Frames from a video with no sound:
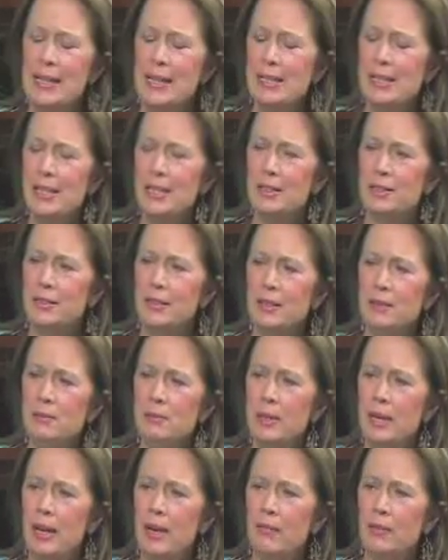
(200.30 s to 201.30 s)
This year, didn't
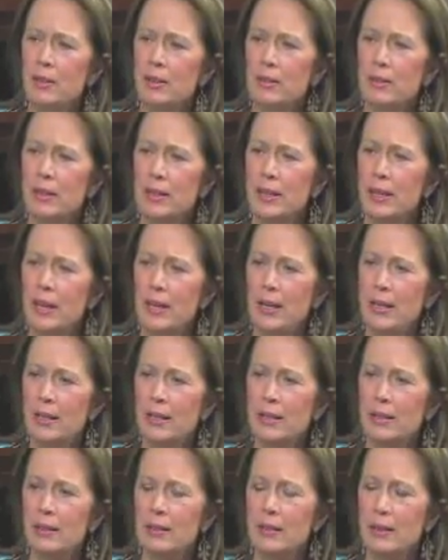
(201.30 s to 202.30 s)
we have a hurricane
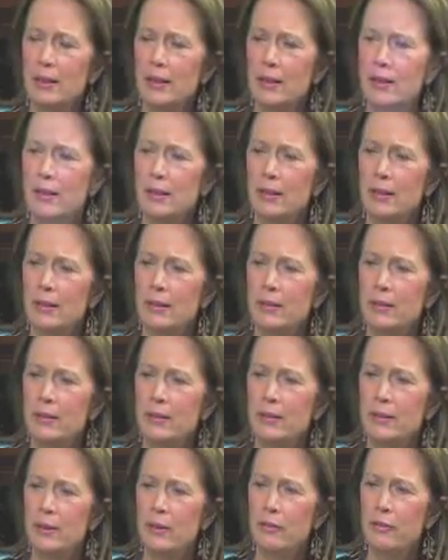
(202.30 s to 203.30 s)
in
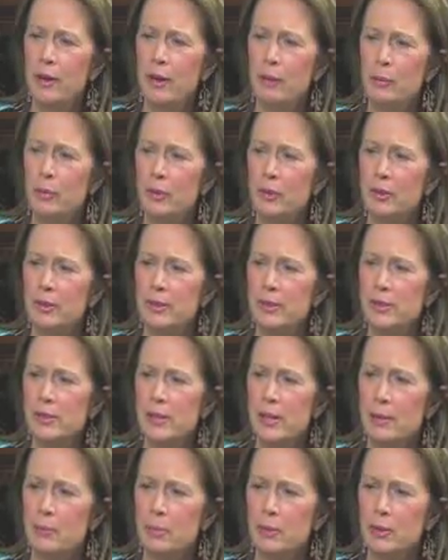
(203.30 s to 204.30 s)
November or
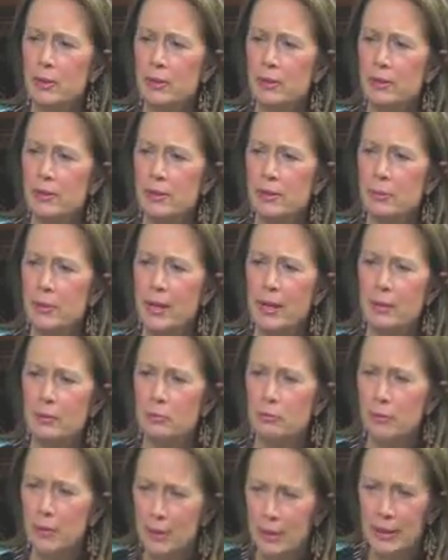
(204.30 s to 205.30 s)
December? Or we had a
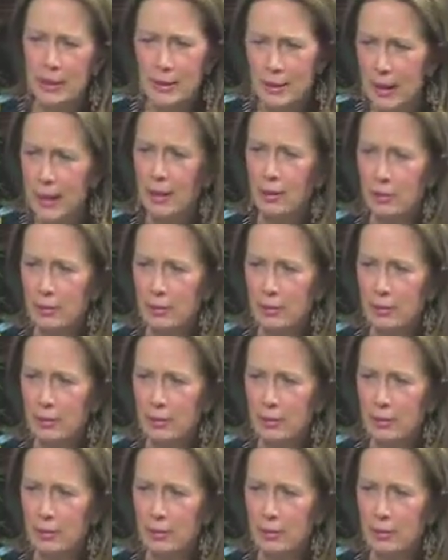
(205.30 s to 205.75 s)
really late